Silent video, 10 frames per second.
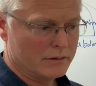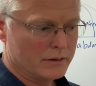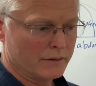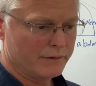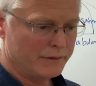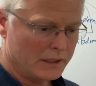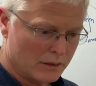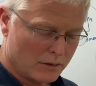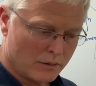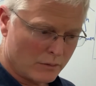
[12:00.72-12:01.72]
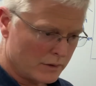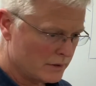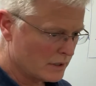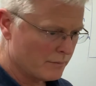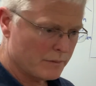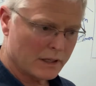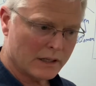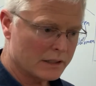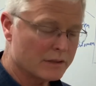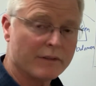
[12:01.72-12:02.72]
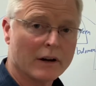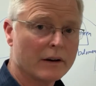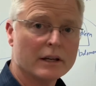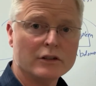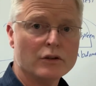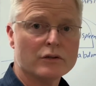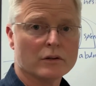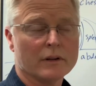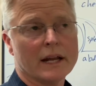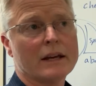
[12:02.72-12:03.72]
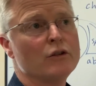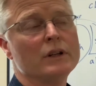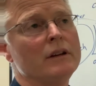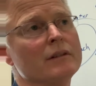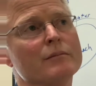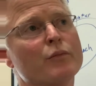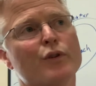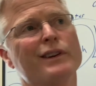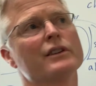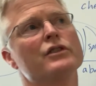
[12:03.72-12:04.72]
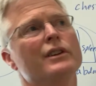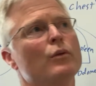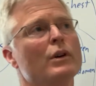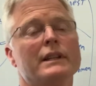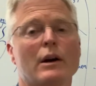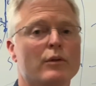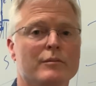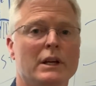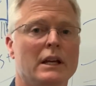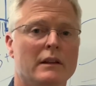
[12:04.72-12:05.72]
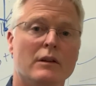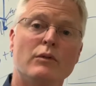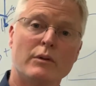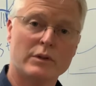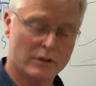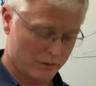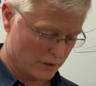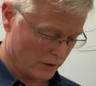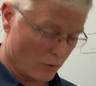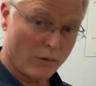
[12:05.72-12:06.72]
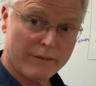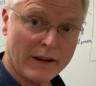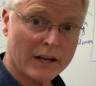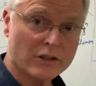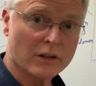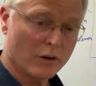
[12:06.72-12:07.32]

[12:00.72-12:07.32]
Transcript: to feel something that's very unusual, and I couldn't even predict to you what that would be, then we would use the old-fashioned